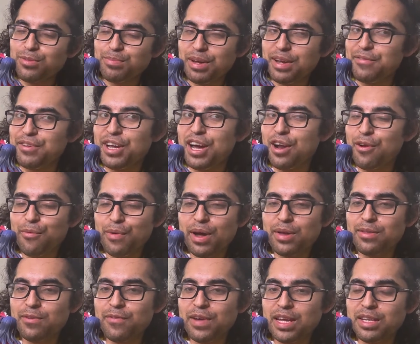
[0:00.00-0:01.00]
But if you got her
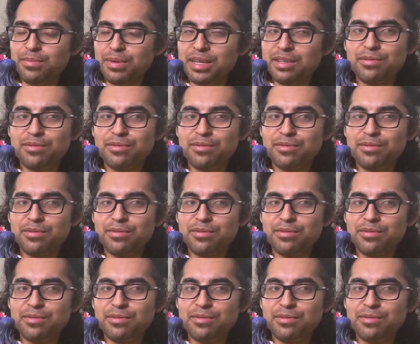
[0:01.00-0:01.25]
without the faceplate,